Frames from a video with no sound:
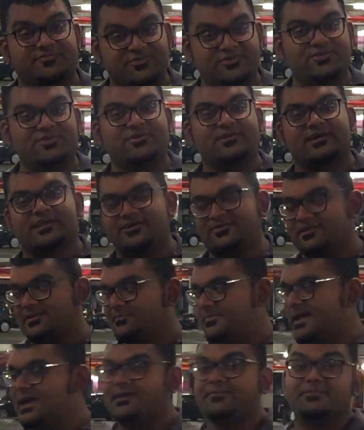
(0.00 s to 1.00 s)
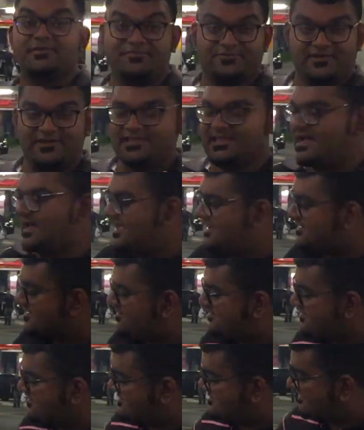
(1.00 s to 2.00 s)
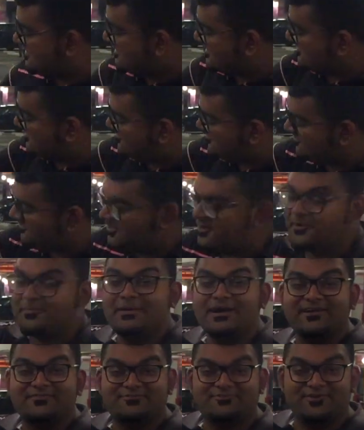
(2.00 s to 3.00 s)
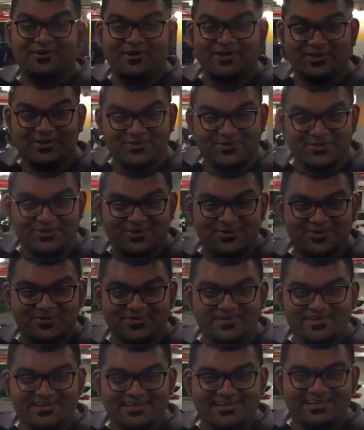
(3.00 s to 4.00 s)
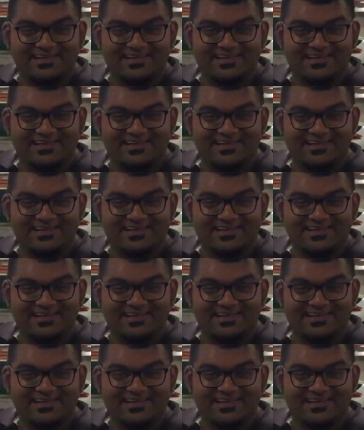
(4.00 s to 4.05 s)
If you look around the back, before that, the 4x4 logo